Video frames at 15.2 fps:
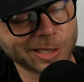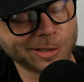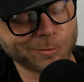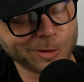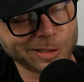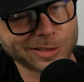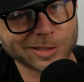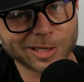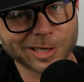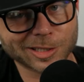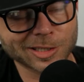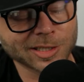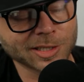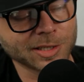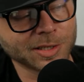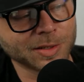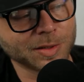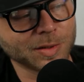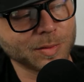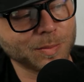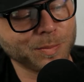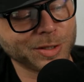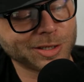which sucked
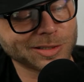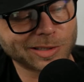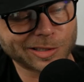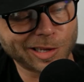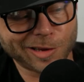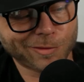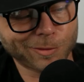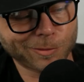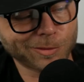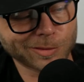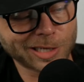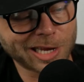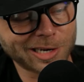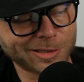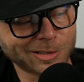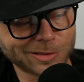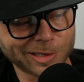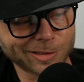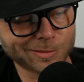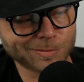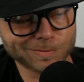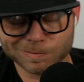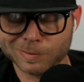because like everyone kind of just like
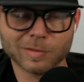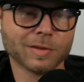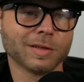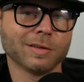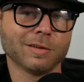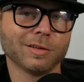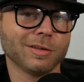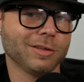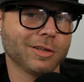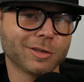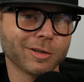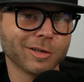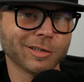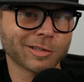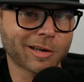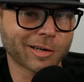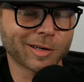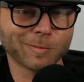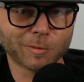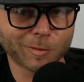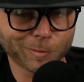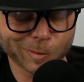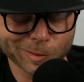you couldn't talk
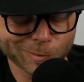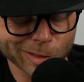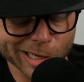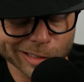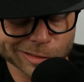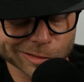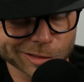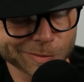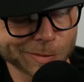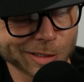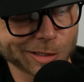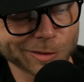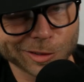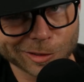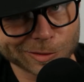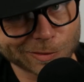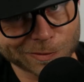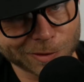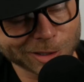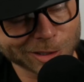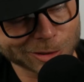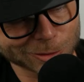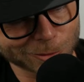anymore. We had so many, the
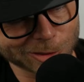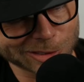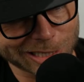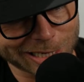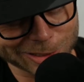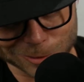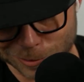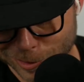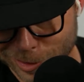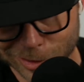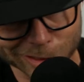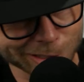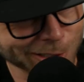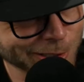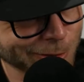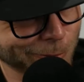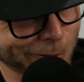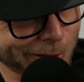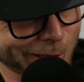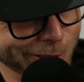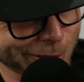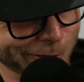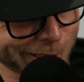funniest story, sad story. Well,
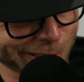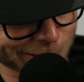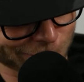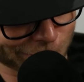I go ahead and